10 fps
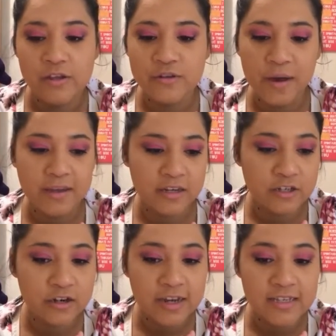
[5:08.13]
So I
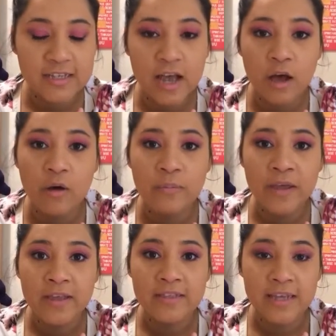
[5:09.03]
need your guys'
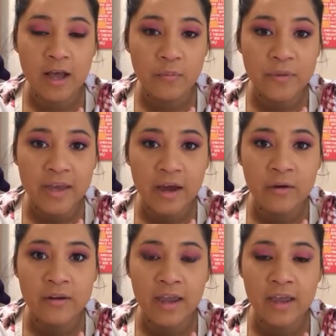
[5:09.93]
help to help me
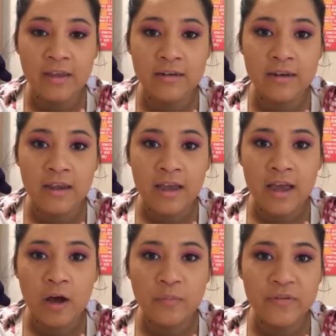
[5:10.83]
out and
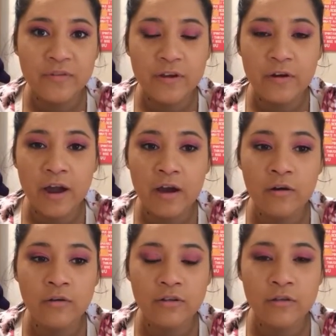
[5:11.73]
help me figure
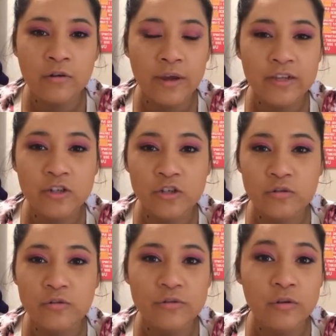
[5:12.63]
out, you know, and
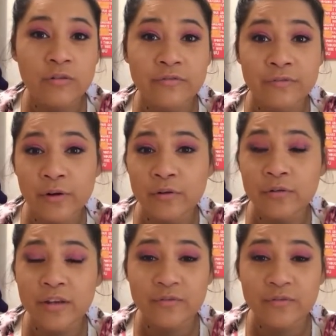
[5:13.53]
choose or vote.